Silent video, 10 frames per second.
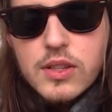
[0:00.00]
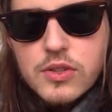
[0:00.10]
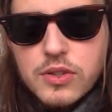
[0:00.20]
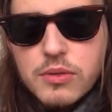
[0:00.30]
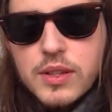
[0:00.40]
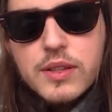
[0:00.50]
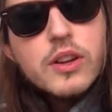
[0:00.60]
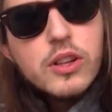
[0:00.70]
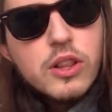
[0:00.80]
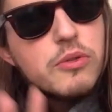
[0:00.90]
So the,
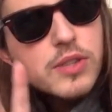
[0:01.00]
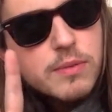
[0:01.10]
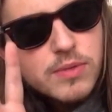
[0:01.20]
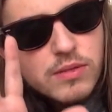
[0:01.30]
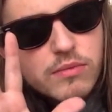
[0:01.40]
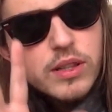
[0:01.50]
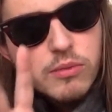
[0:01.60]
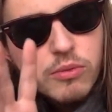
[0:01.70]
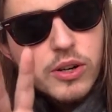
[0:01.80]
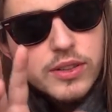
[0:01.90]
their close-ups really
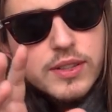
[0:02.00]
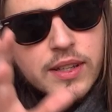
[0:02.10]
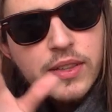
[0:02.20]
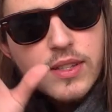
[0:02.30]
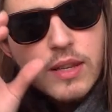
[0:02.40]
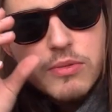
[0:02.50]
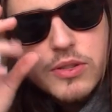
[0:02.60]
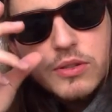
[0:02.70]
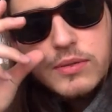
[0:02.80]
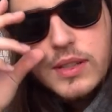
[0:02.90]
worked in this
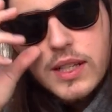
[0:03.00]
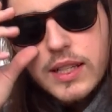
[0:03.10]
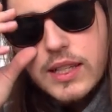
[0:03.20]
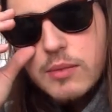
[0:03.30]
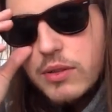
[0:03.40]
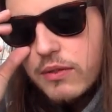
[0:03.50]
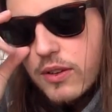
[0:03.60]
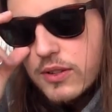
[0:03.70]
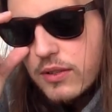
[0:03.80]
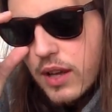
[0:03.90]
episode. Give me a
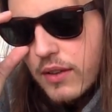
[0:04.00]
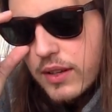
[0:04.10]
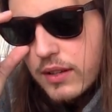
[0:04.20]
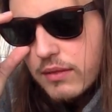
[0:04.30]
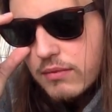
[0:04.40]
false if you have any.